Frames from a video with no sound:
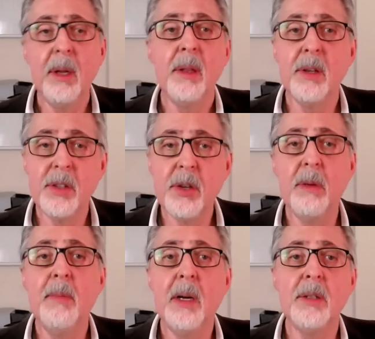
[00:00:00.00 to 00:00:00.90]
There's so
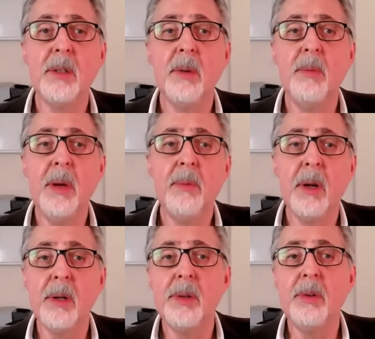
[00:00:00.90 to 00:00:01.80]
much we want
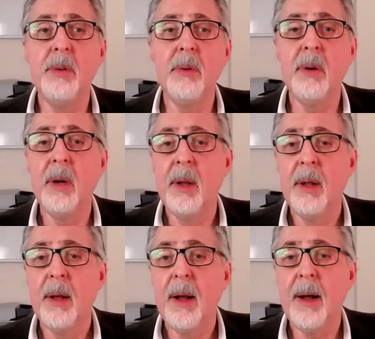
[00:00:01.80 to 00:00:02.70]
to do
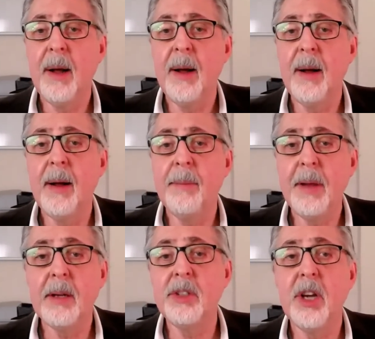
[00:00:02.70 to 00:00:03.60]
a
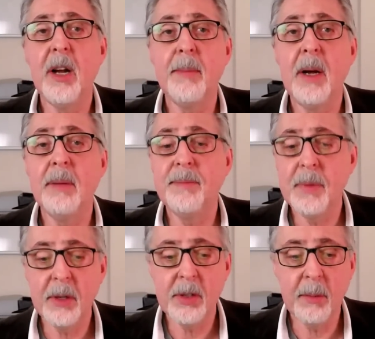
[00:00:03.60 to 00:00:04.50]
better job on.
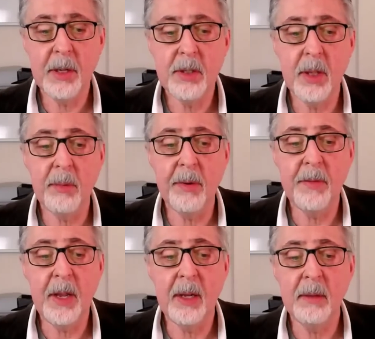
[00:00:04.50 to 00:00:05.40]
There's so much that we've
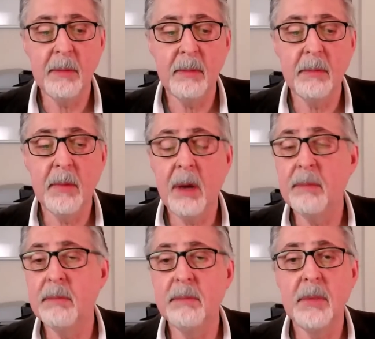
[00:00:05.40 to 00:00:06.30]
done. Oh,
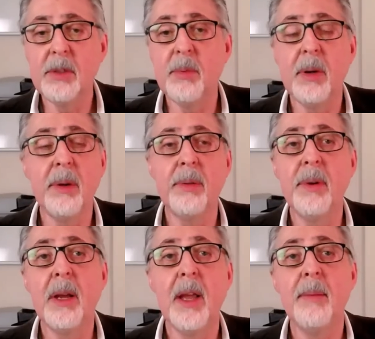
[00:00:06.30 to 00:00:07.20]
it's 1:03.
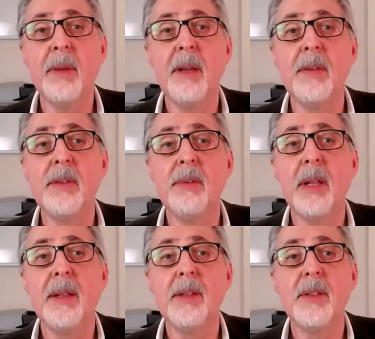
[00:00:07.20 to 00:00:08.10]
I can't believe it's
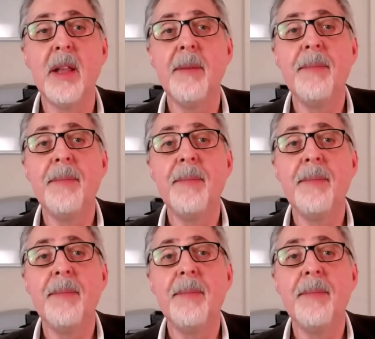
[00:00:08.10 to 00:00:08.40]
really this late.